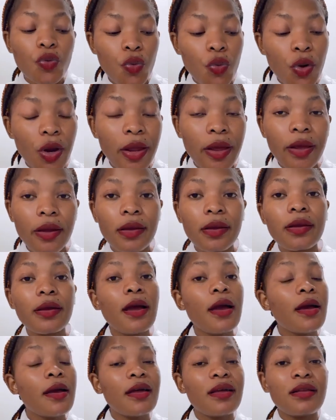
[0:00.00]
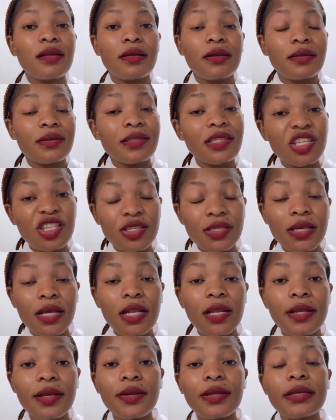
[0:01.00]
work, the
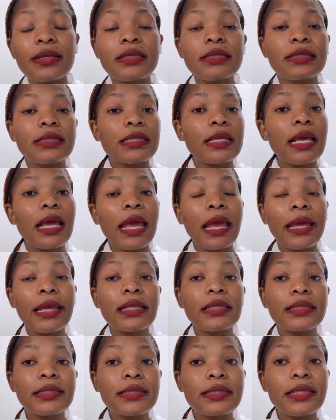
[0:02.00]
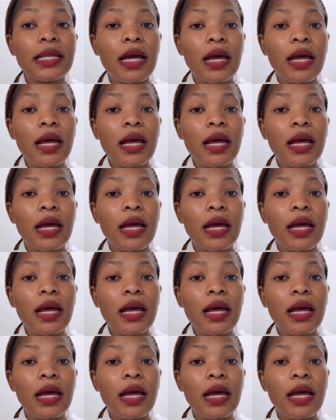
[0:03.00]
salaries, and